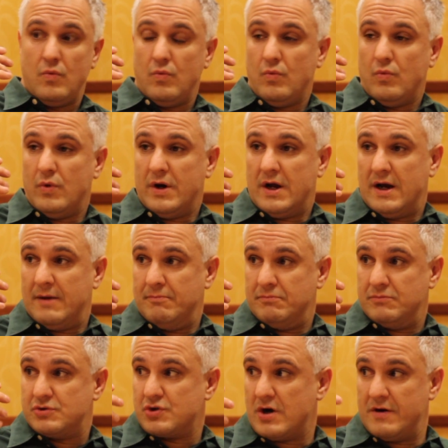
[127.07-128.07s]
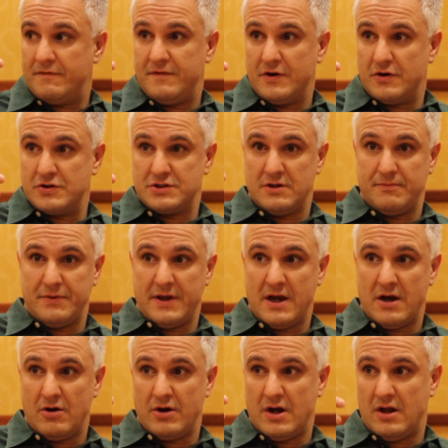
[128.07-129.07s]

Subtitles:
when I'm trying to figure something out.